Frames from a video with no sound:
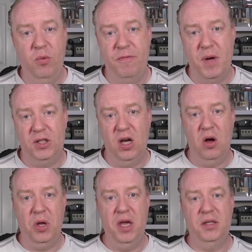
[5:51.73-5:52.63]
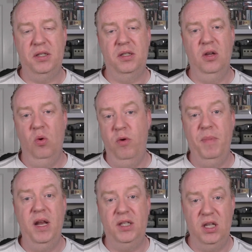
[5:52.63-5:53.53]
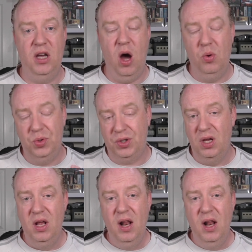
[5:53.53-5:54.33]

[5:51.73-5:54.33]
with my targets or with my listing goals.